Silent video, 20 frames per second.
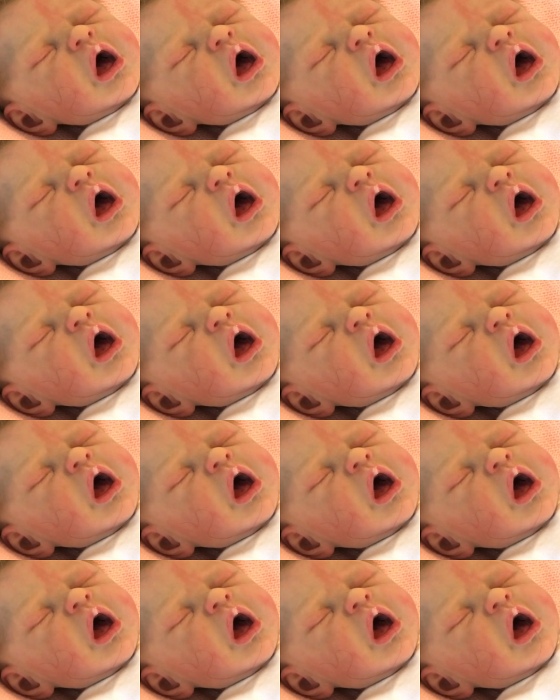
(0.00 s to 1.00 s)

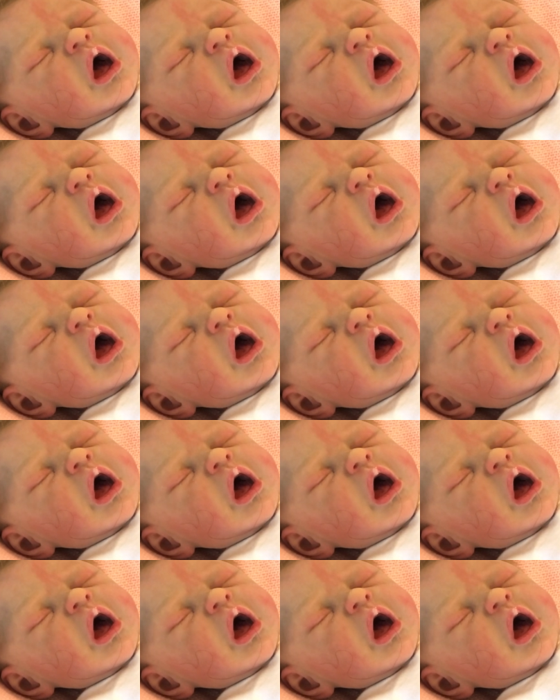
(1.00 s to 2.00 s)

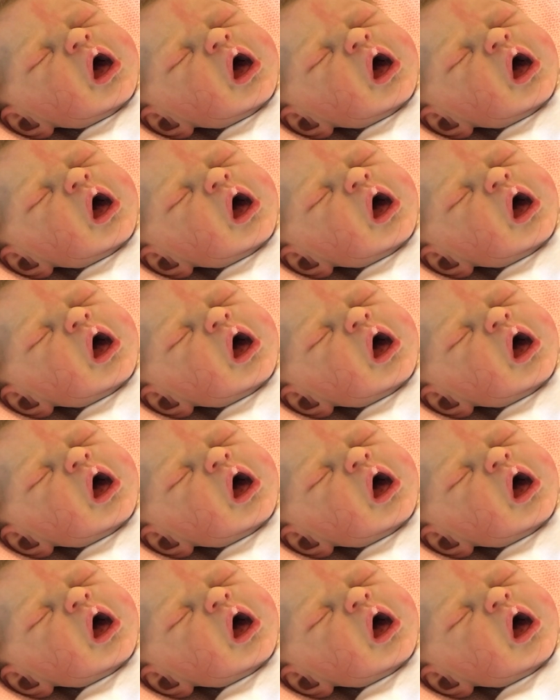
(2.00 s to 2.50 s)
[no speech]